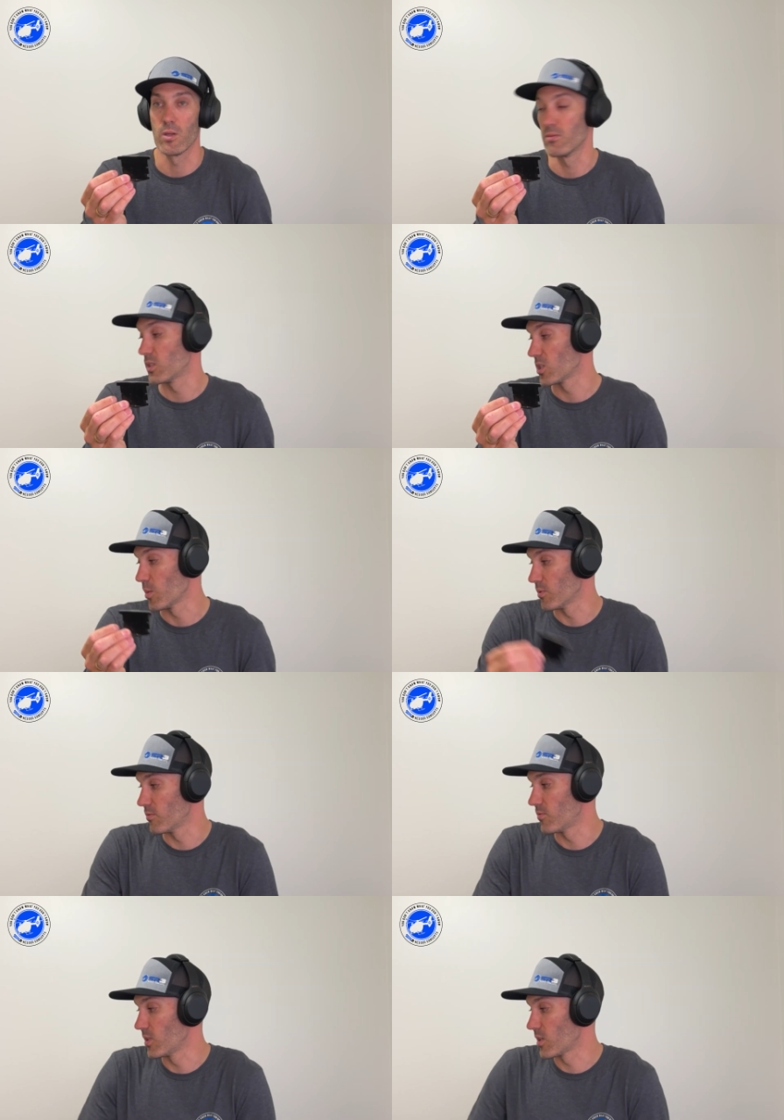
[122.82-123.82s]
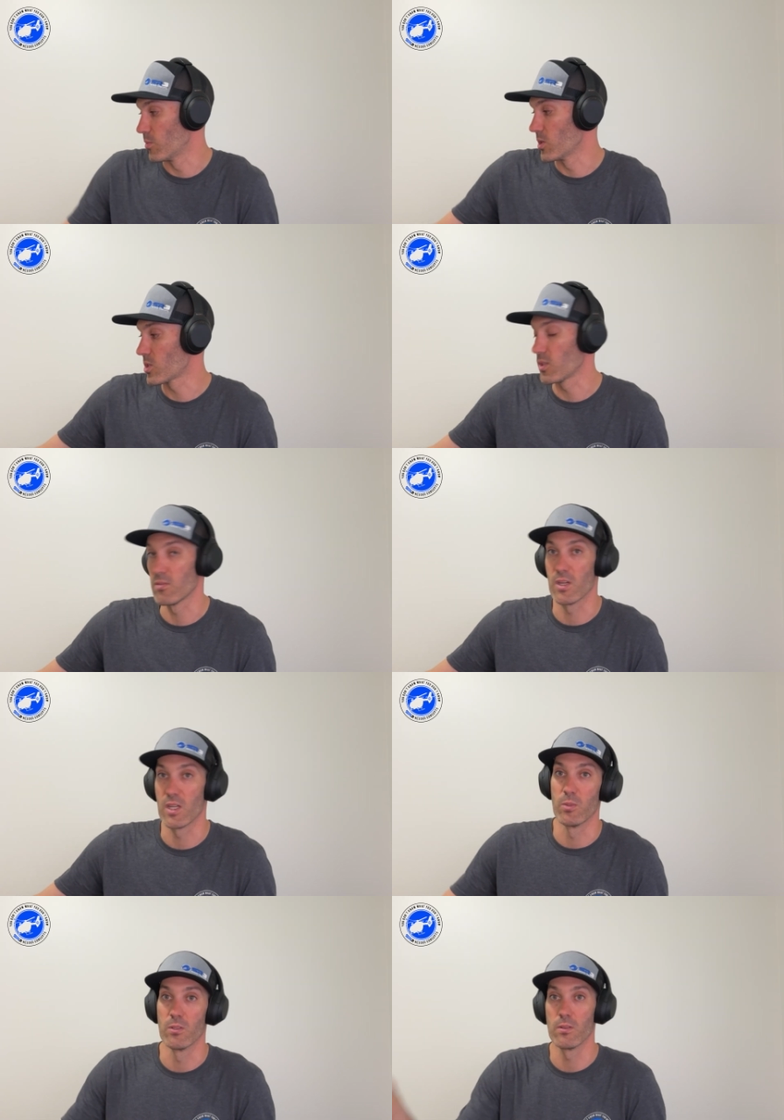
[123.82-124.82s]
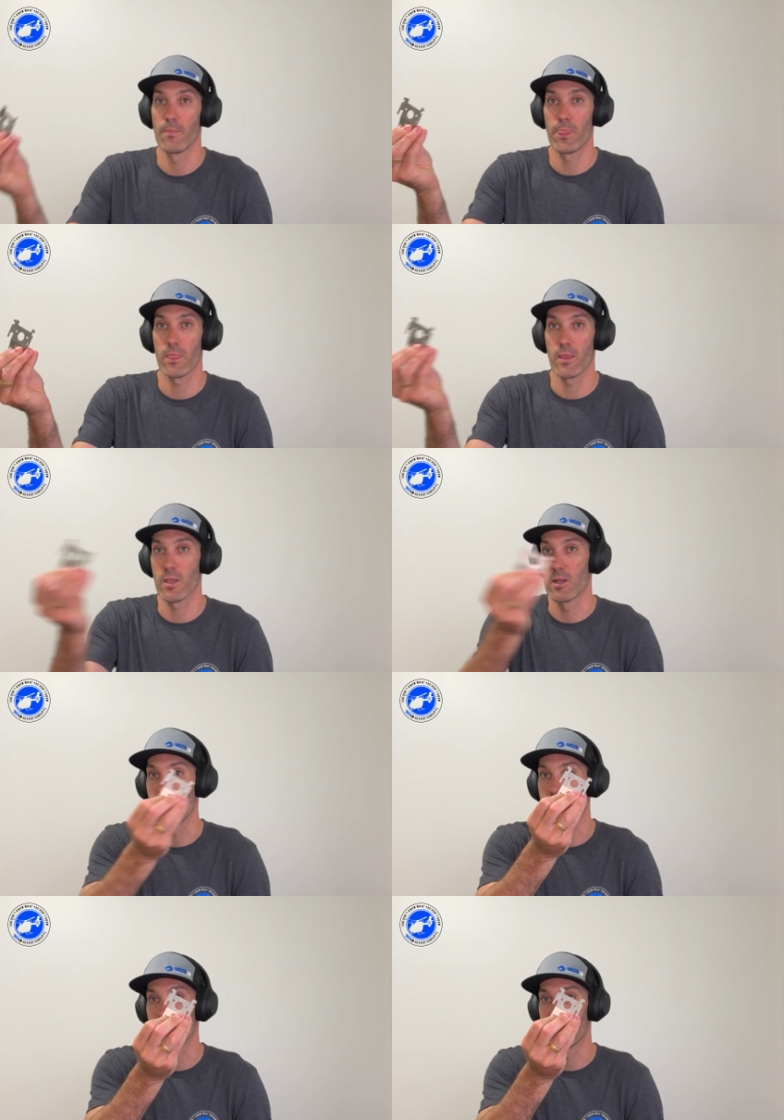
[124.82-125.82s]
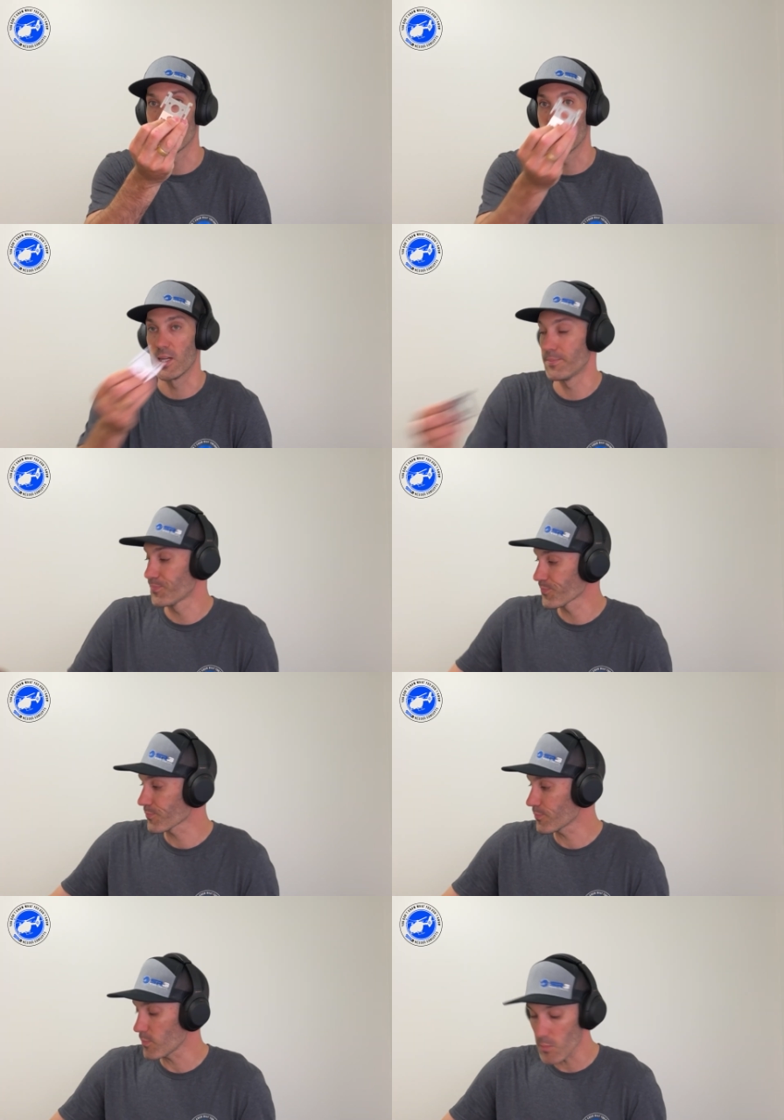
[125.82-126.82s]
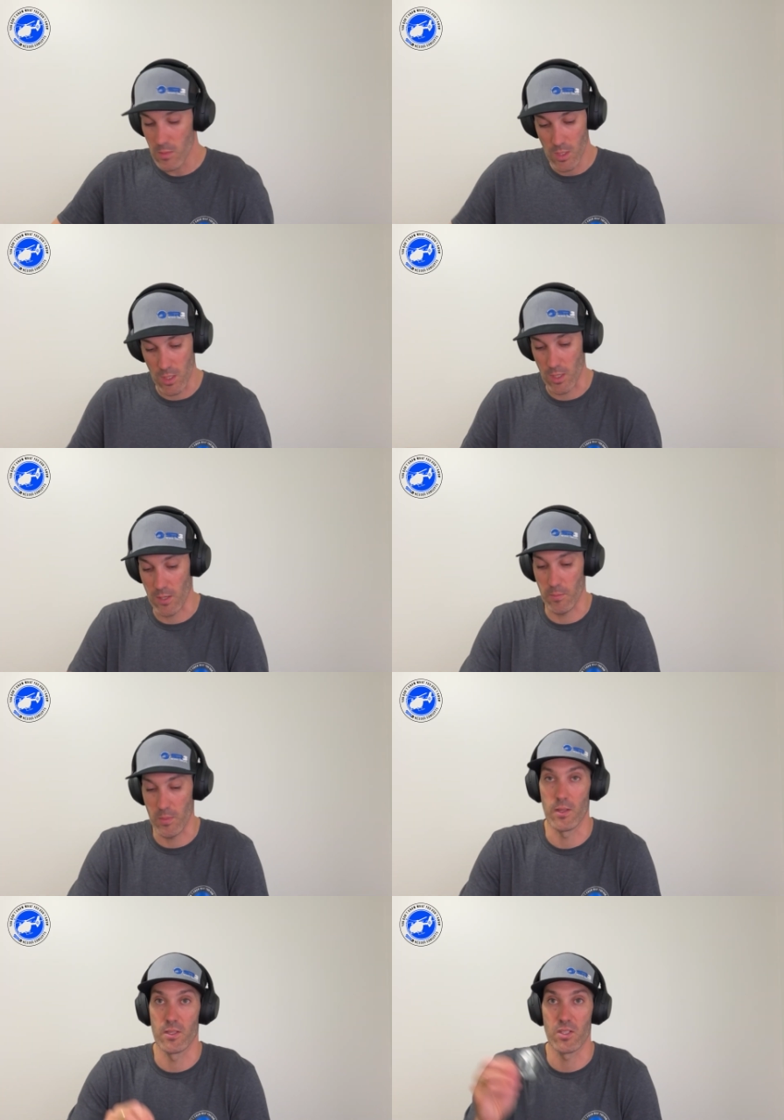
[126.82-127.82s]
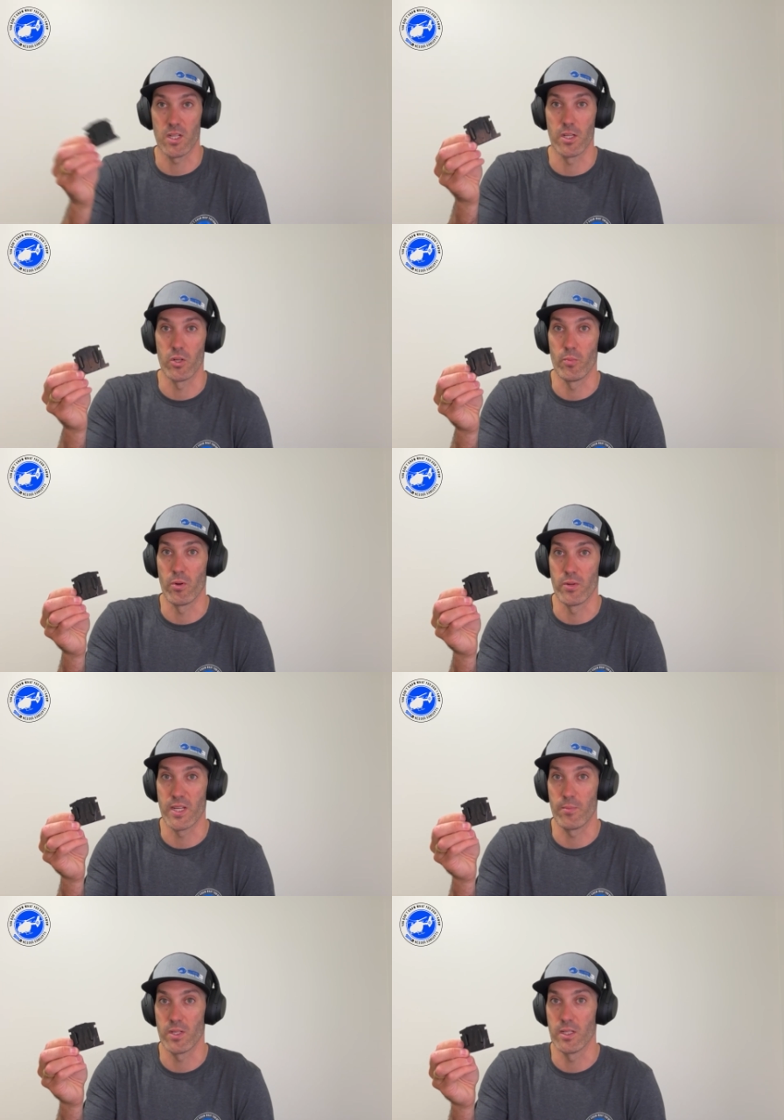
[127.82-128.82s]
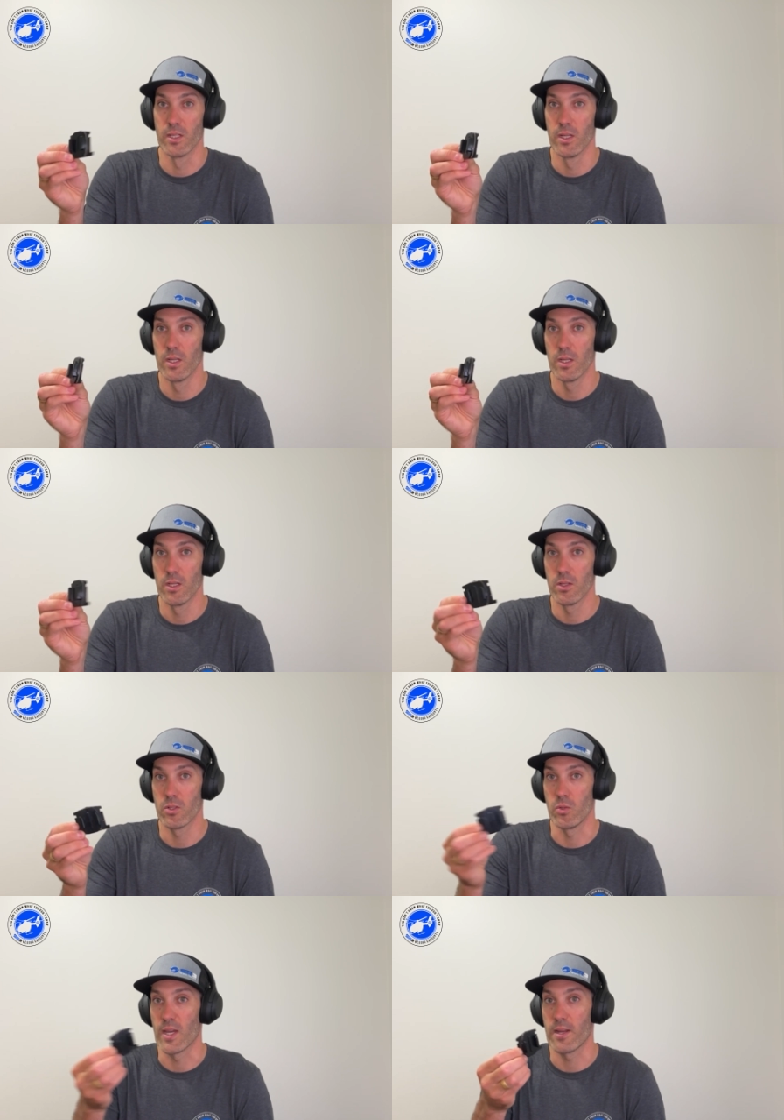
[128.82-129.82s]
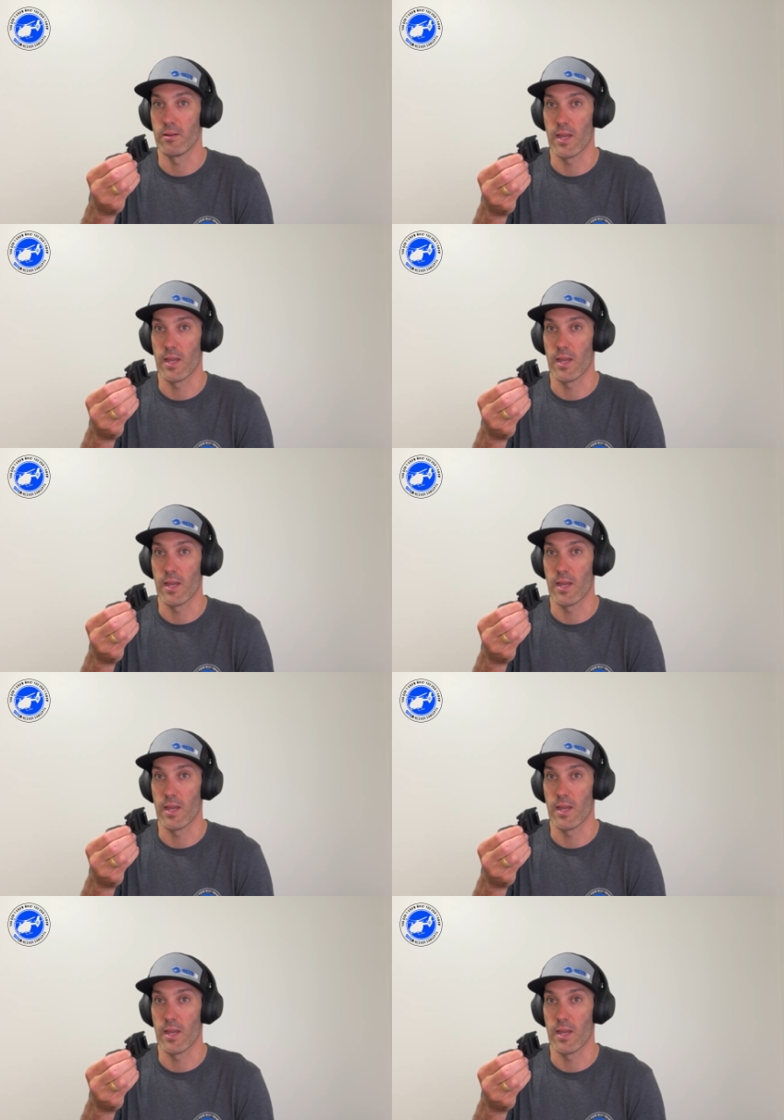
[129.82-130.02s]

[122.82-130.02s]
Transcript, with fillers: the top of the commercially available connector for mine, and then stuck a GoPro adapter to that.